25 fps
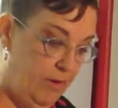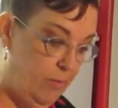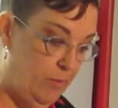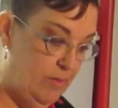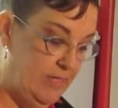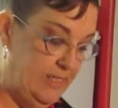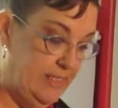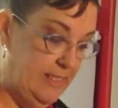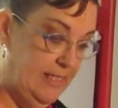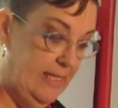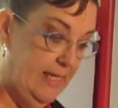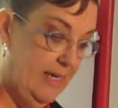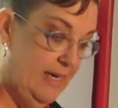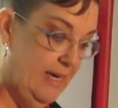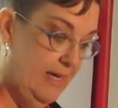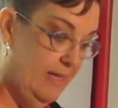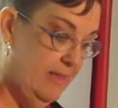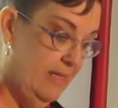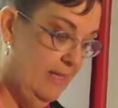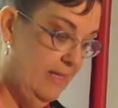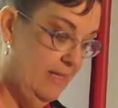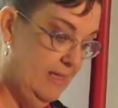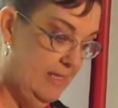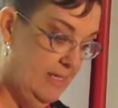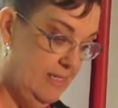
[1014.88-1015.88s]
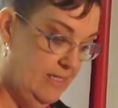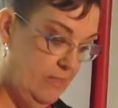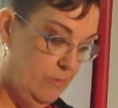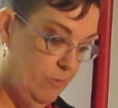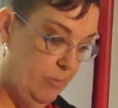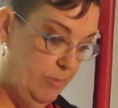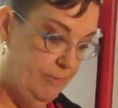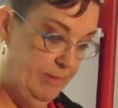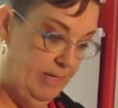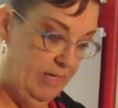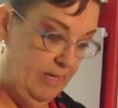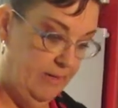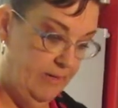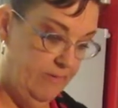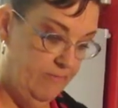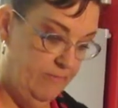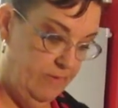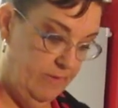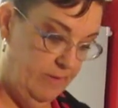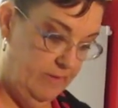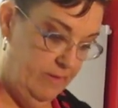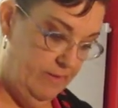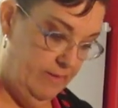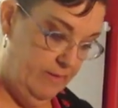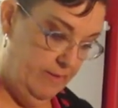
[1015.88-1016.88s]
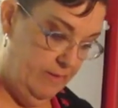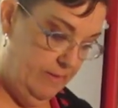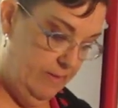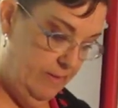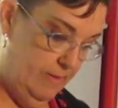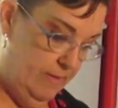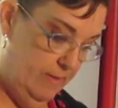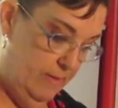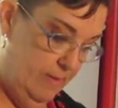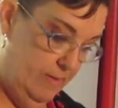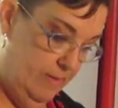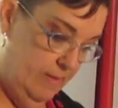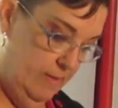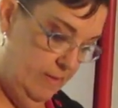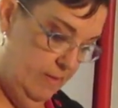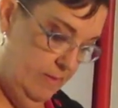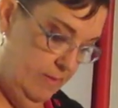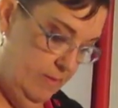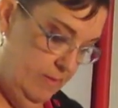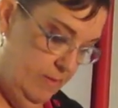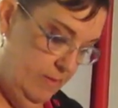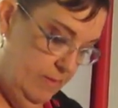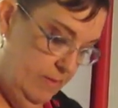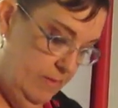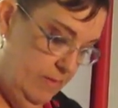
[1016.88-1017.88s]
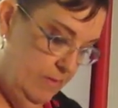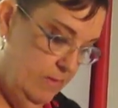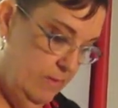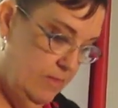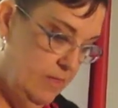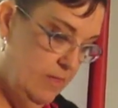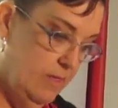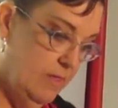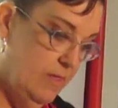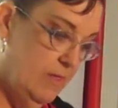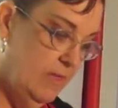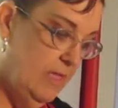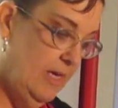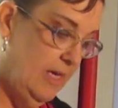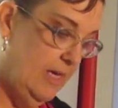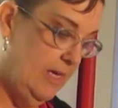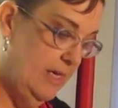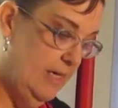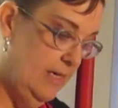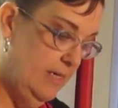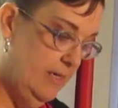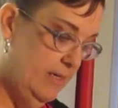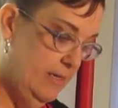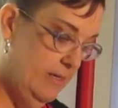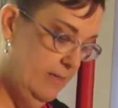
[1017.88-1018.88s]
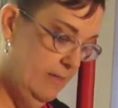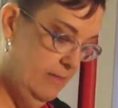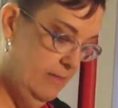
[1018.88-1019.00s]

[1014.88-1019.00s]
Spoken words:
whisked it, I think this would be good for to thicken it.